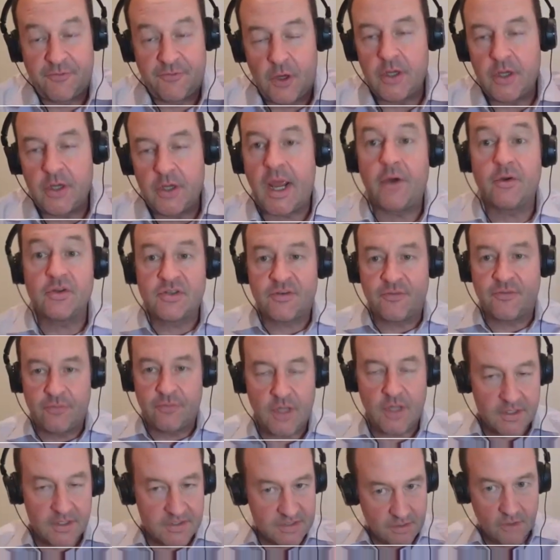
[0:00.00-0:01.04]
just fun now
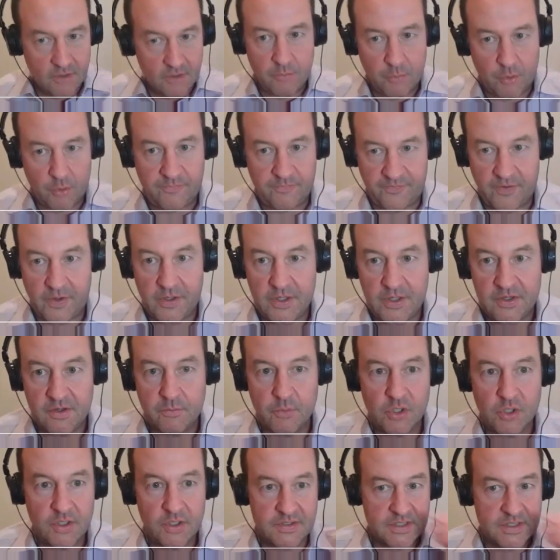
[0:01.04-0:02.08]
it's now it's a little more funny
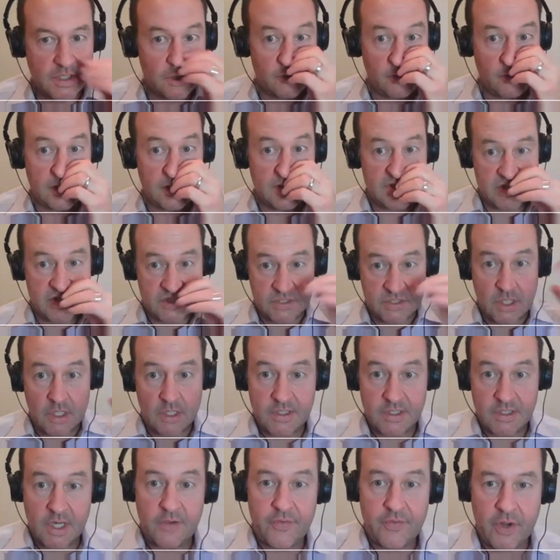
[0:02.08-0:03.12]
to me because i don't get
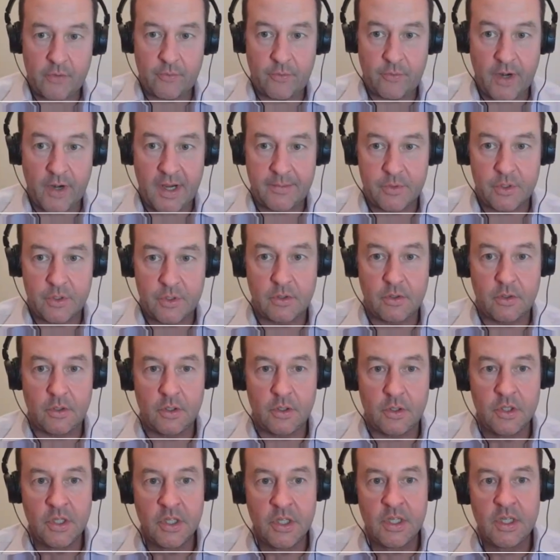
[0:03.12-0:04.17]
sucked down that rabbit
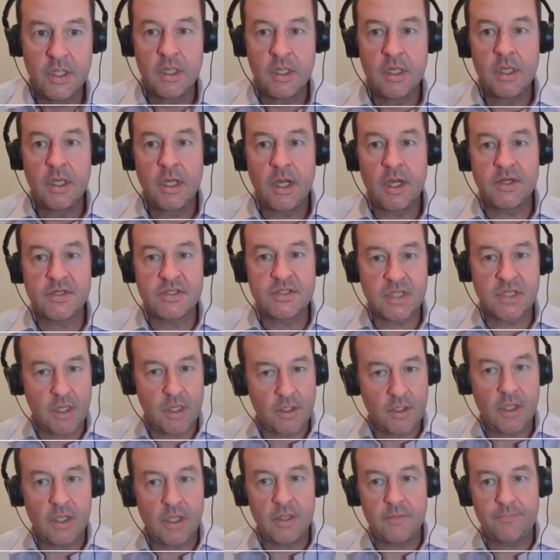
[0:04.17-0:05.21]
hole i just
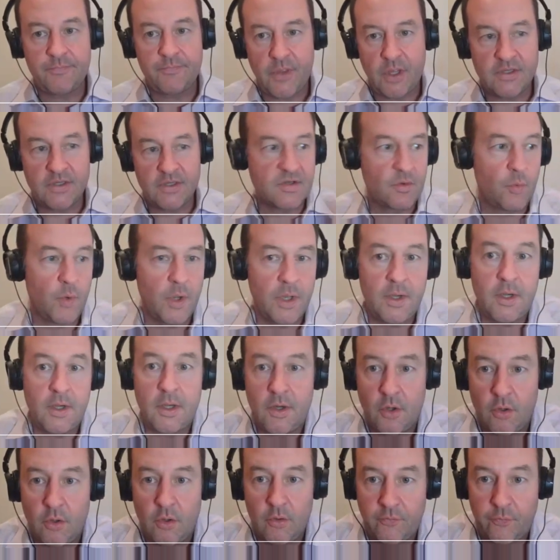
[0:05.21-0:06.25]
say okay thanks for
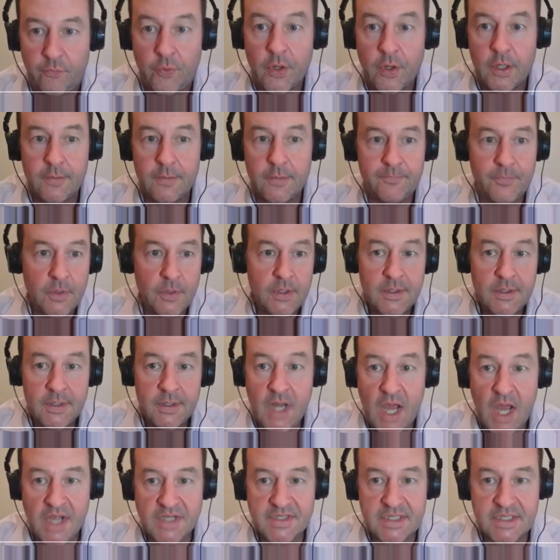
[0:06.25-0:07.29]
winning, old friend
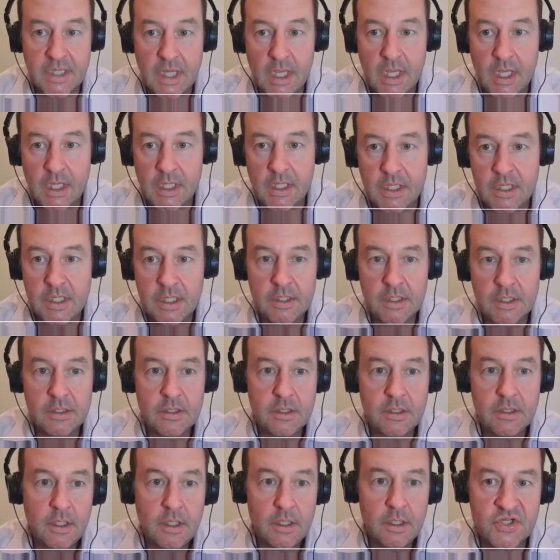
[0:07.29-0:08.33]
not today
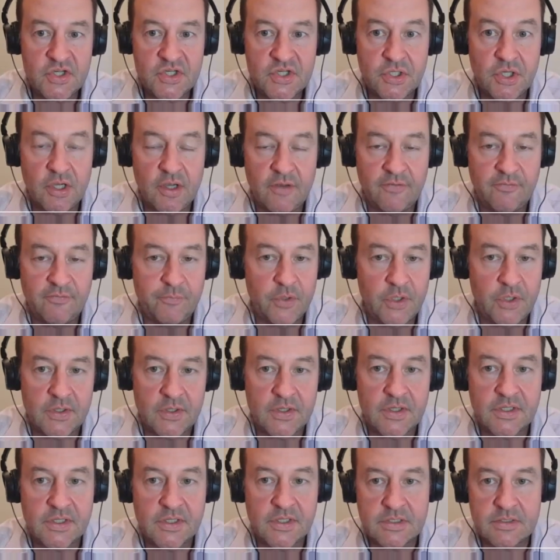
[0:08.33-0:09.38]
shift
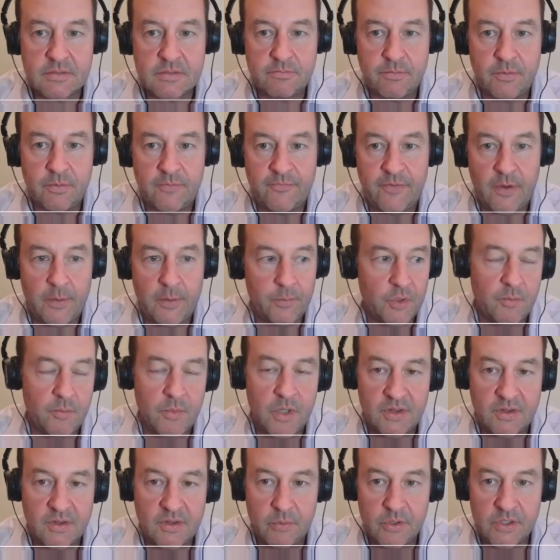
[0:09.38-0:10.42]
because if i'm going to
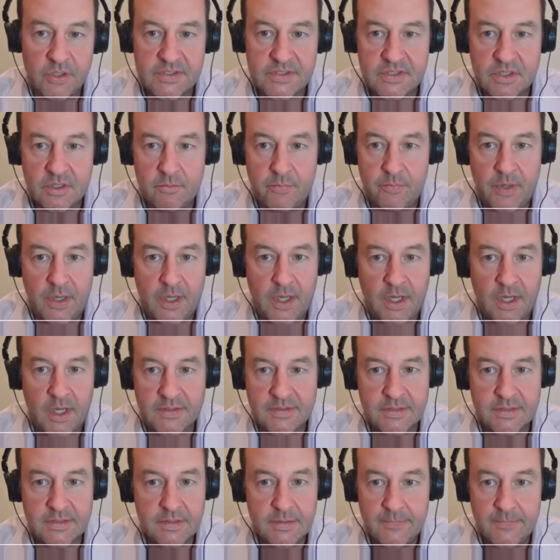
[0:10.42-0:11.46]
make the biggest
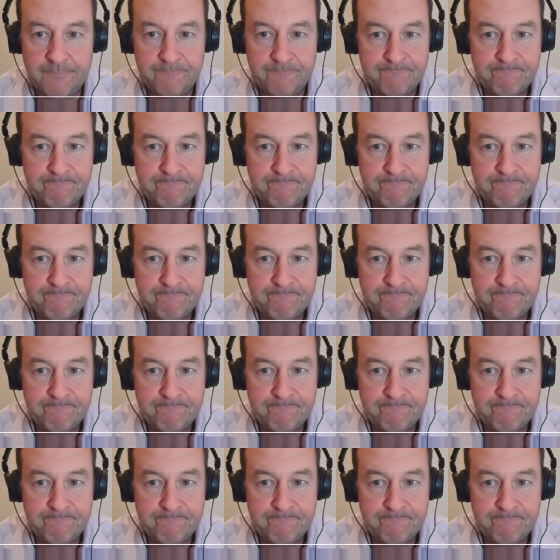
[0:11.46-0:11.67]
impact